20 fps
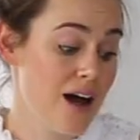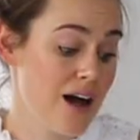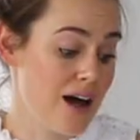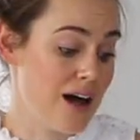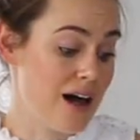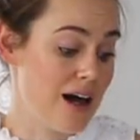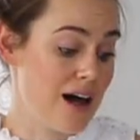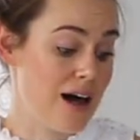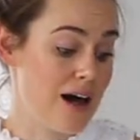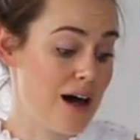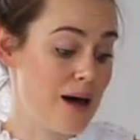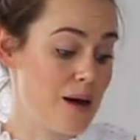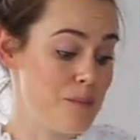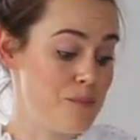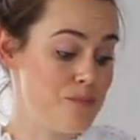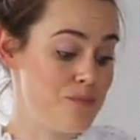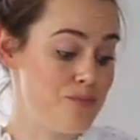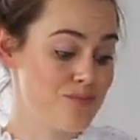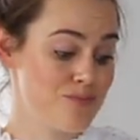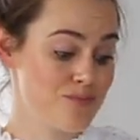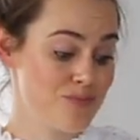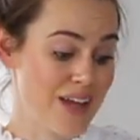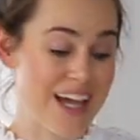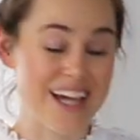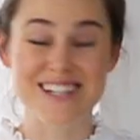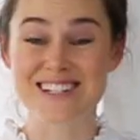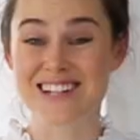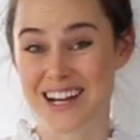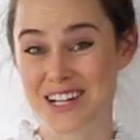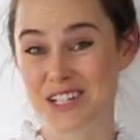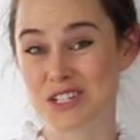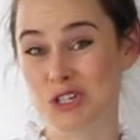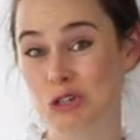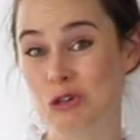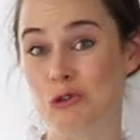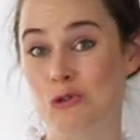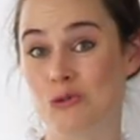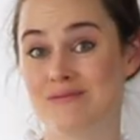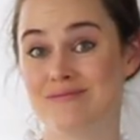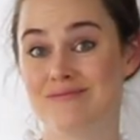um, and I
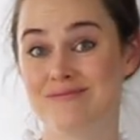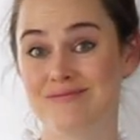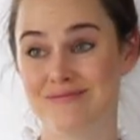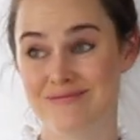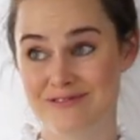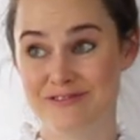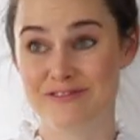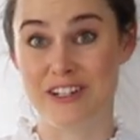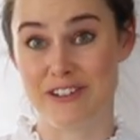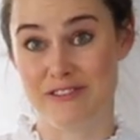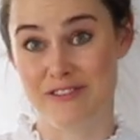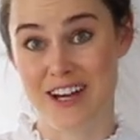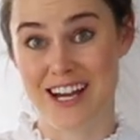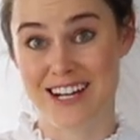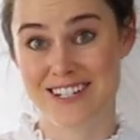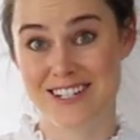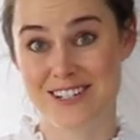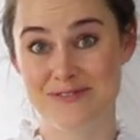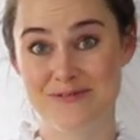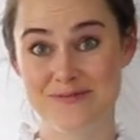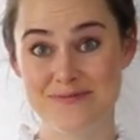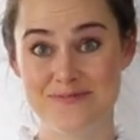do fun fact